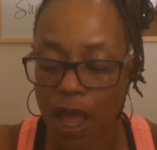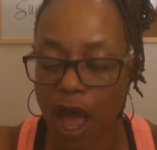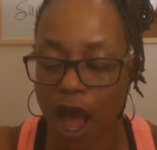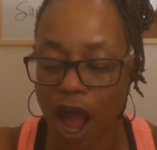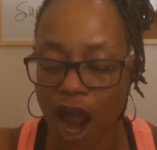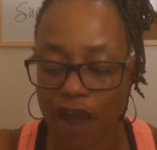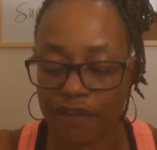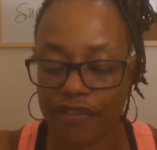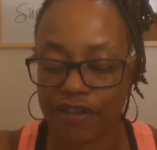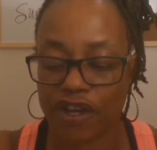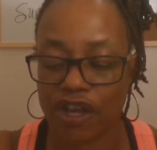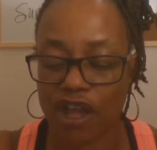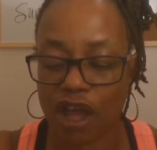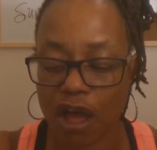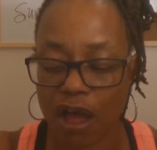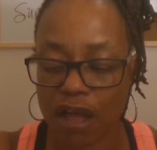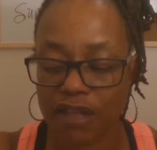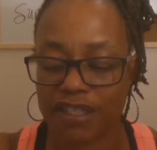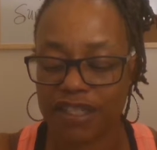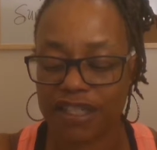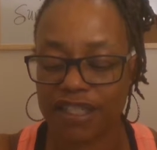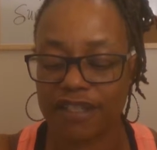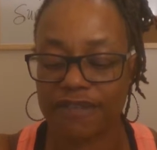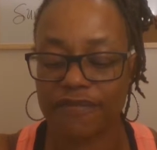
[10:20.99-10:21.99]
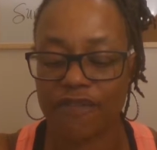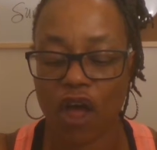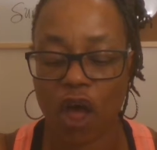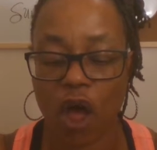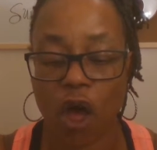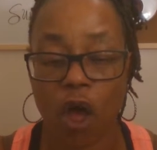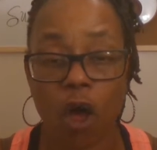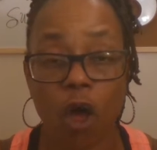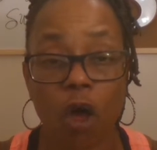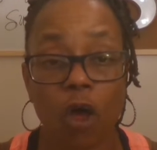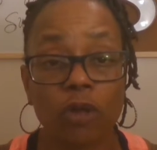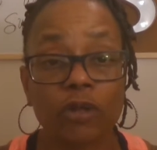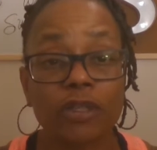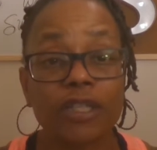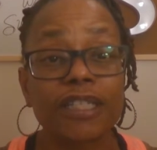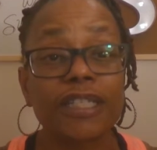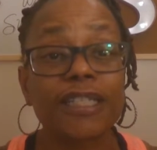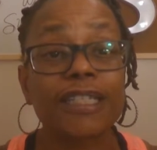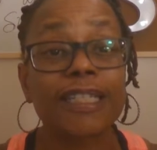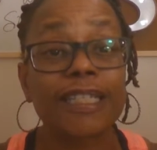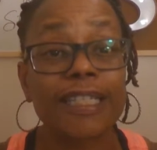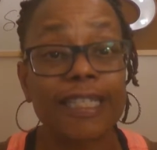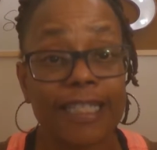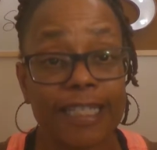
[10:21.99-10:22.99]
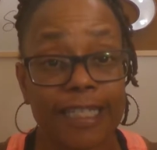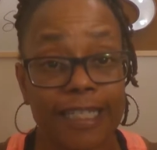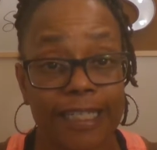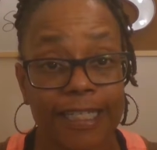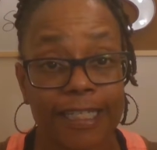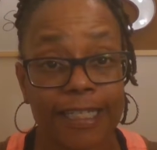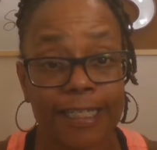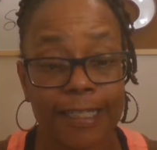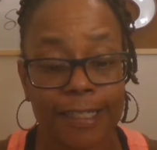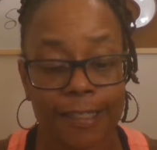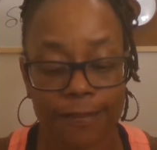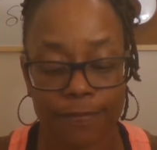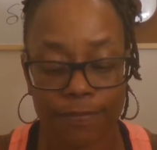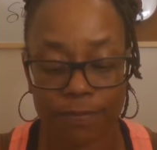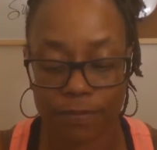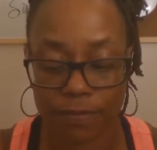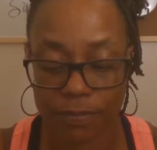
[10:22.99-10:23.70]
are the causes of all disease.